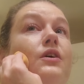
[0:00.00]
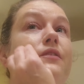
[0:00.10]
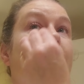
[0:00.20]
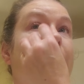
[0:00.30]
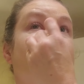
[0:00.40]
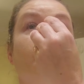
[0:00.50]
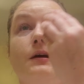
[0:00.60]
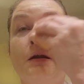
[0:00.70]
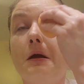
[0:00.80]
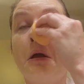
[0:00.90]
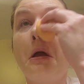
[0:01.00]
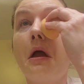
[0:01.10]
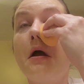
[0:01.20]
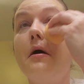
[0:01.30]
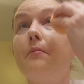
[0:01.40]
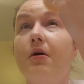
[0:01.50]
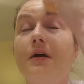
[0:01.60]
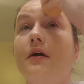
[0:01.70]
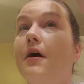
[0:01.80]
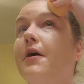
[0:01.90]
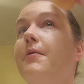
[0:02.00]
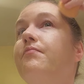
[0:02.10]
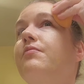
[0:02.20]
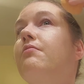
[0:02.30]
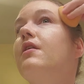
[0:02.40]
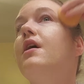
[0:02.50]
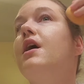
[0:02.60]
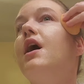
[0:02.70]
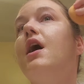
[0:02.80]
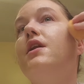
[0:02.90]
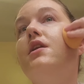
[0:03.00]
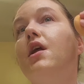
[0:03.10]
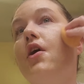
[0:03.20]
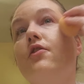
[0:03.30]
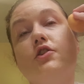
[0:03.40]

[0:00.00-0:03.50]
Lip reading: on the other side. But another